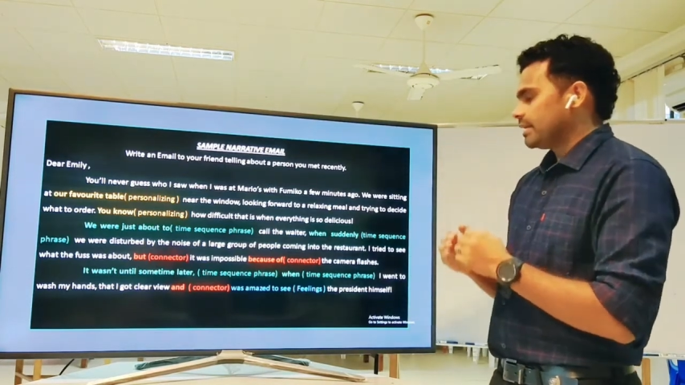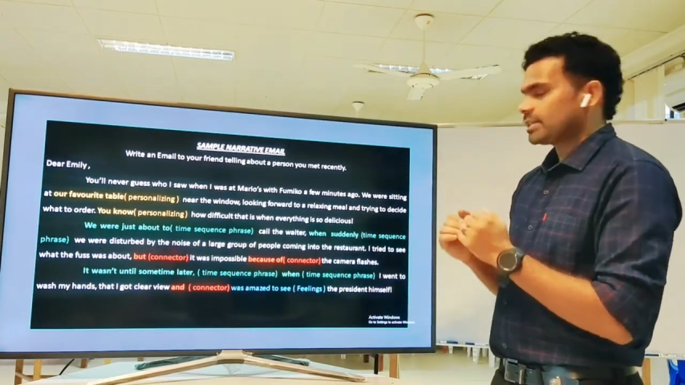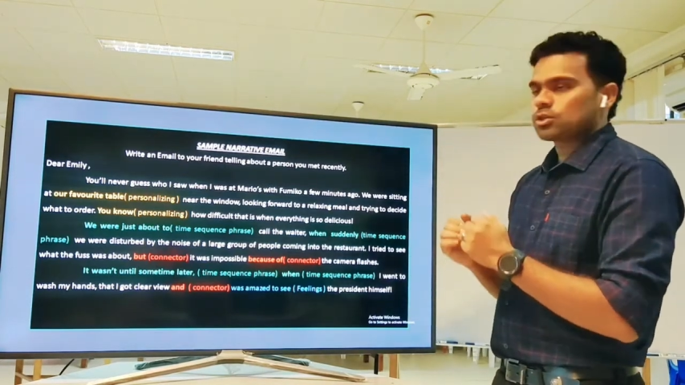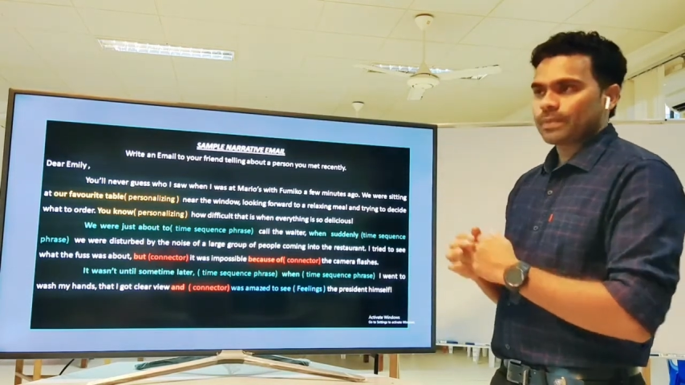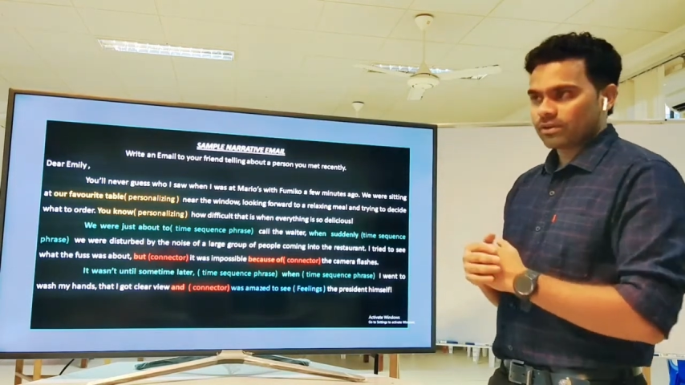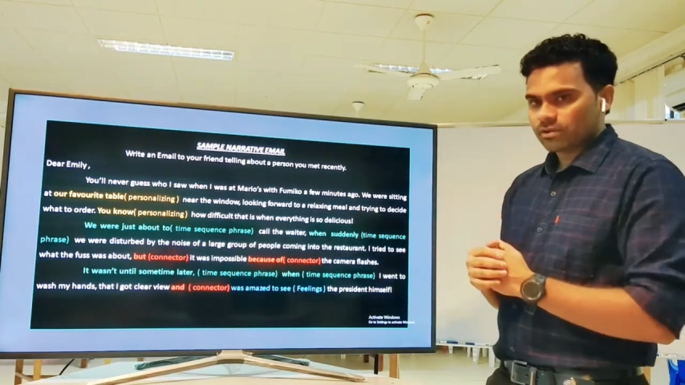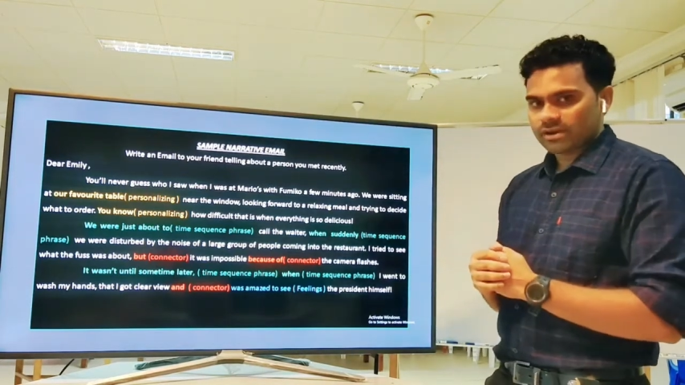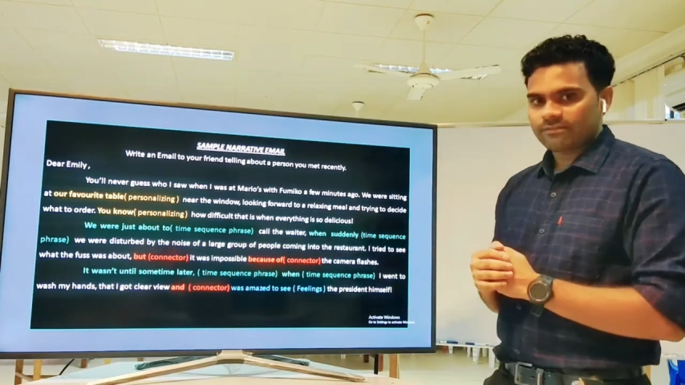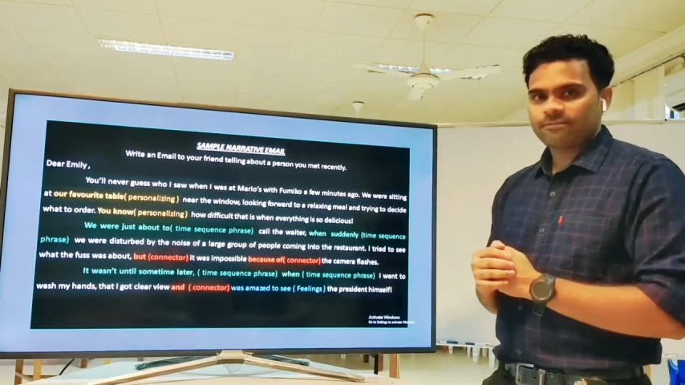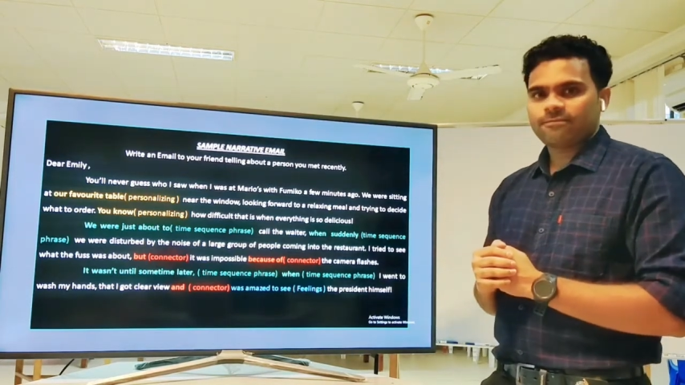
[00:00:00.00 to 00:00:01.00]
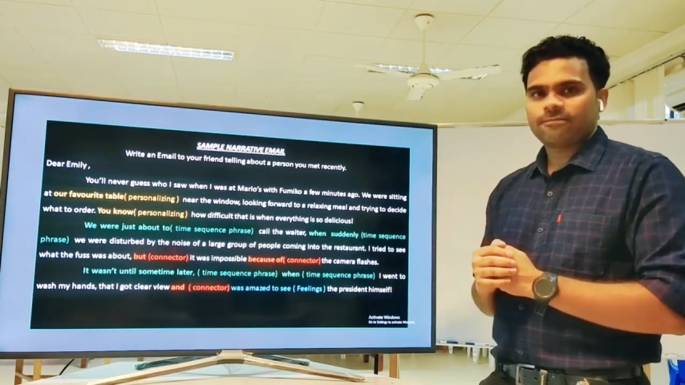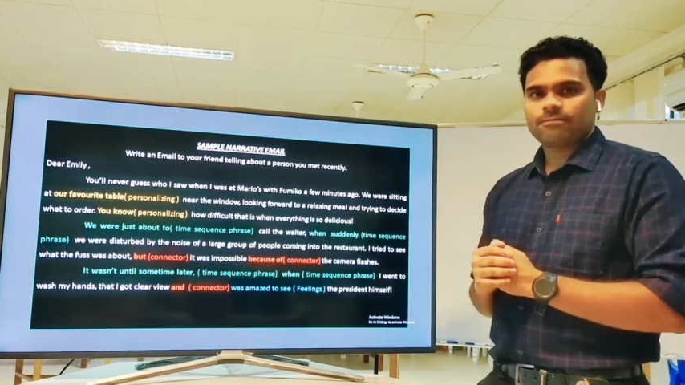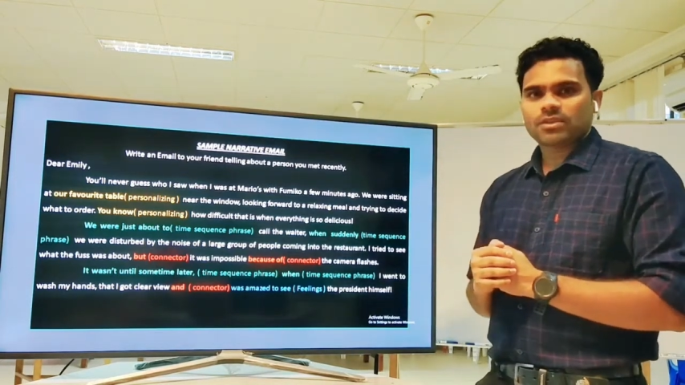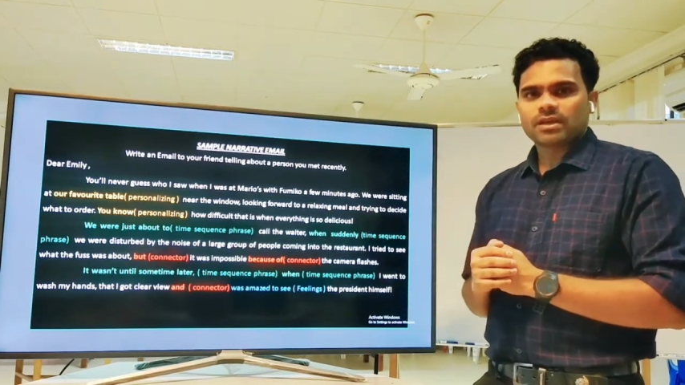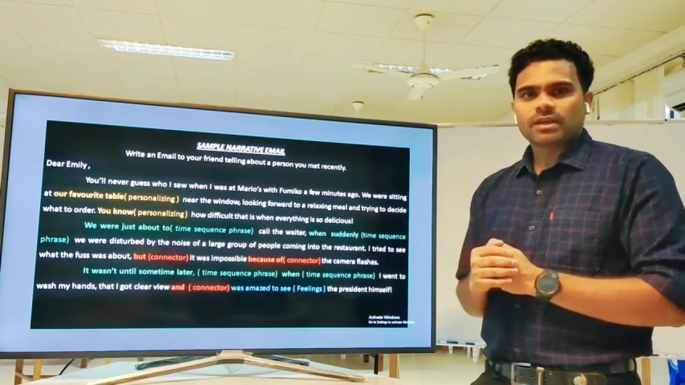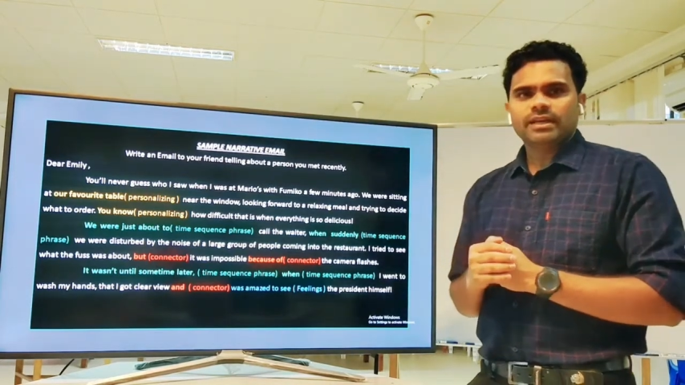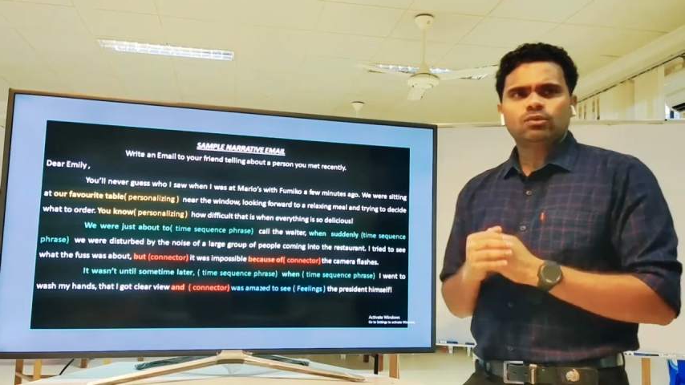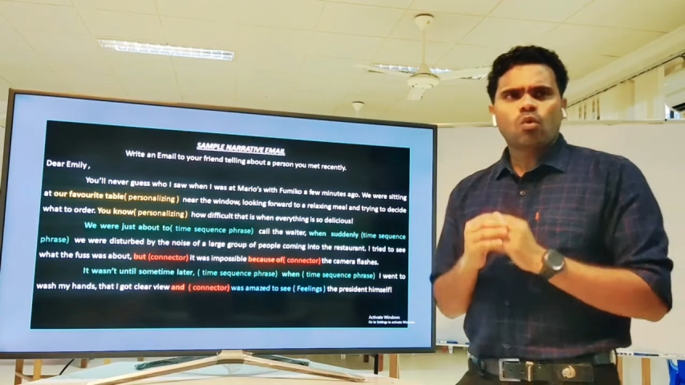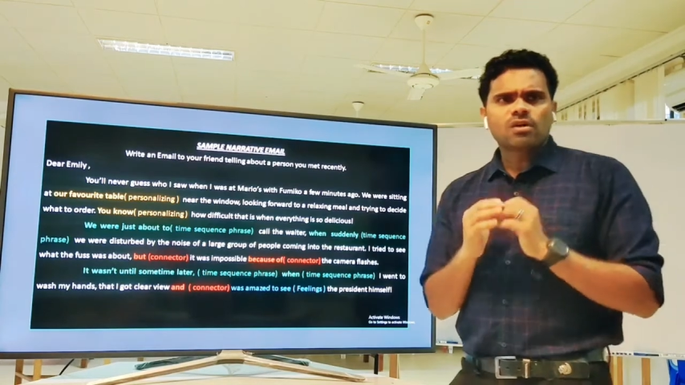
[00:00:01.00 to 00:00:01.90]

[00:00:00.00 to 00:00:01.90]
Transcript: Next paragraph. It